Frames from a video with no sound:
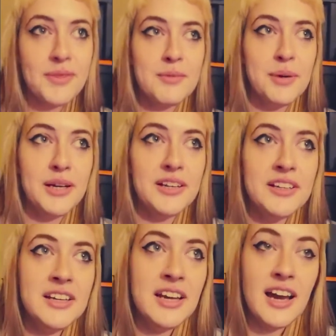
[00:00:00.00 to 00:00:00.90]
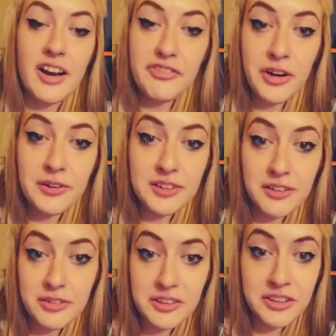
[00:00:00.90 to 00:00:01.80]
But I fell in love
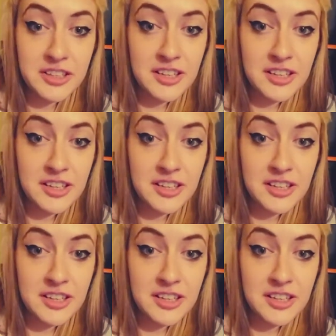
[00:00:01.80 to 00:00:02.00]
with